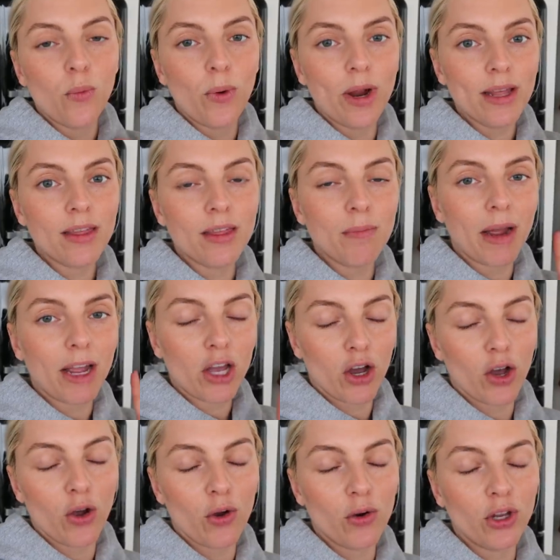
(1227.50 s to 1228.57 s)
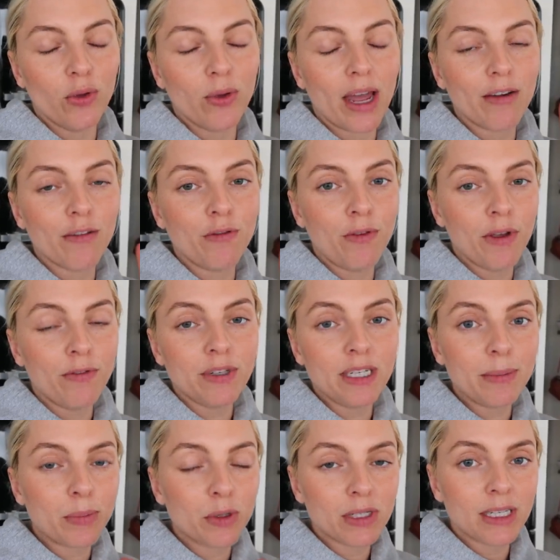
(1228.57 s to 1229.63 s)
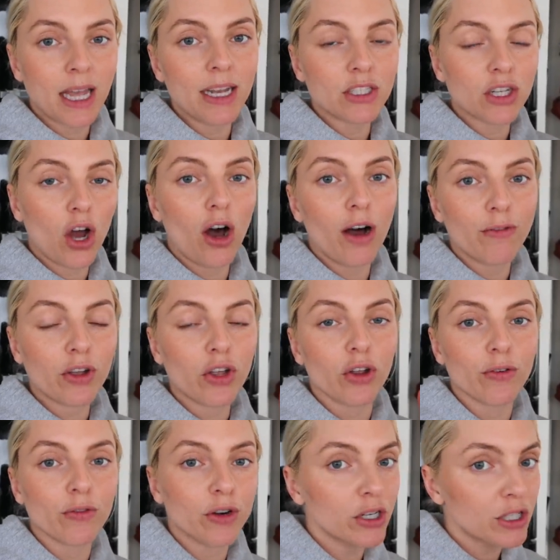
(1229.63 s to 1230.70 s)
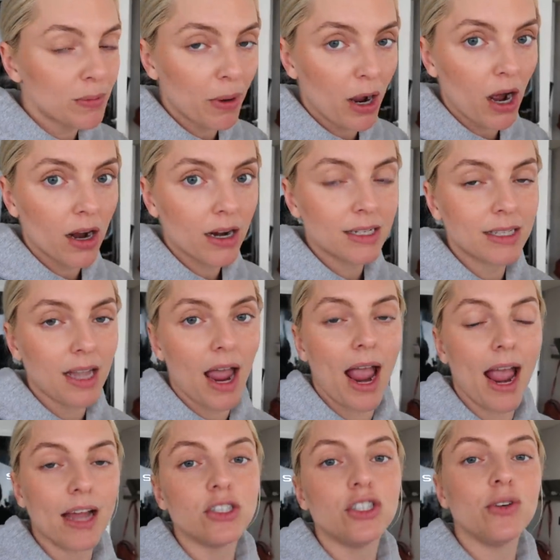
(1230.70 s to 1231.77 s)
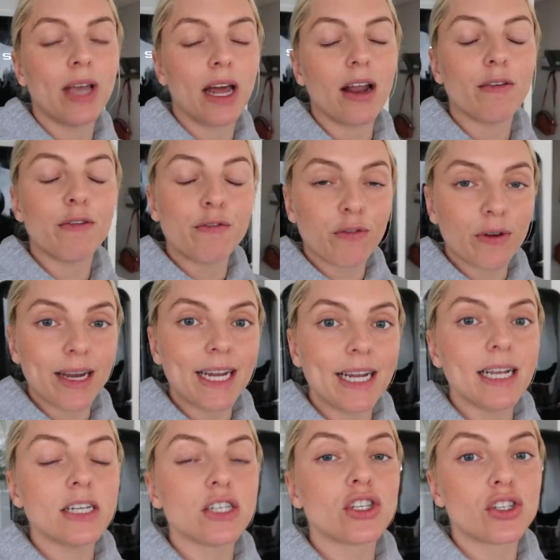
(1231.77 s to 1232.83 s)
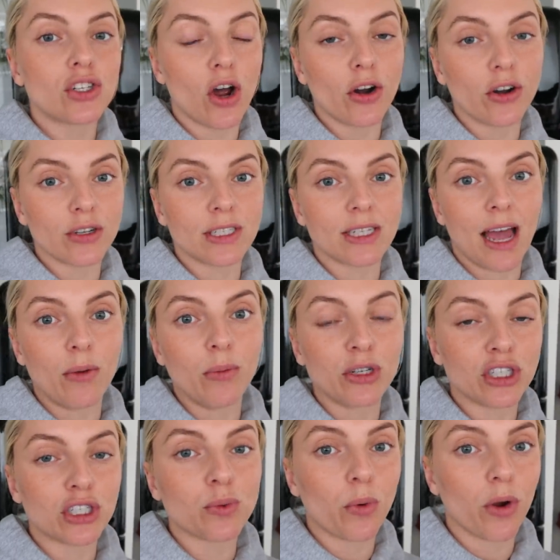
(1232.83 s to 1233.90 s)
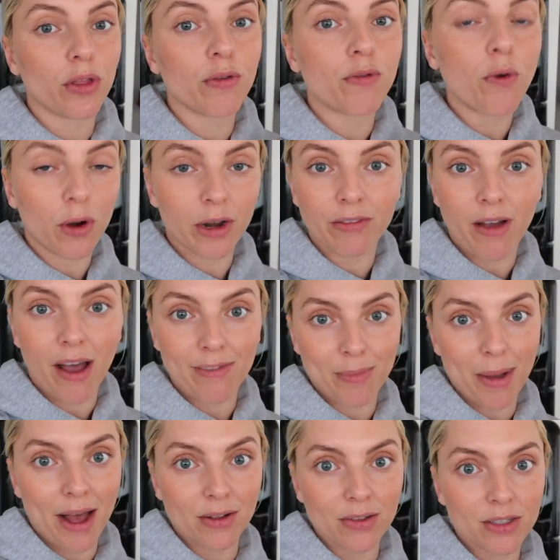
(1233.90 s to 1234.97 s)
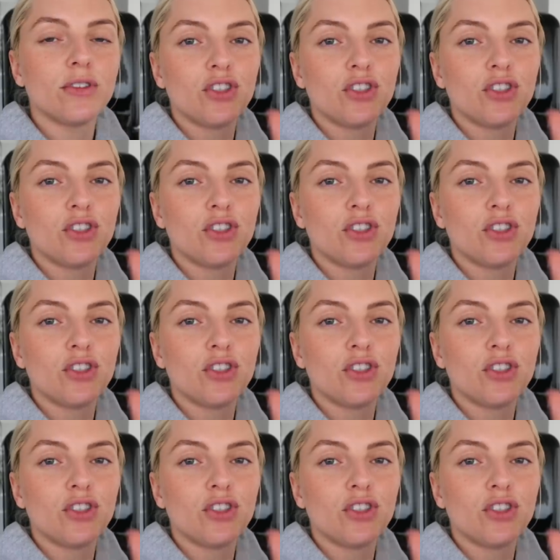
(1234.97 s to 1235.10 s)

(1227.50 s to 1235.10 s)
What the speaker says: With my code, you get 50% off your first box and you get a free starter set, which is worth £45.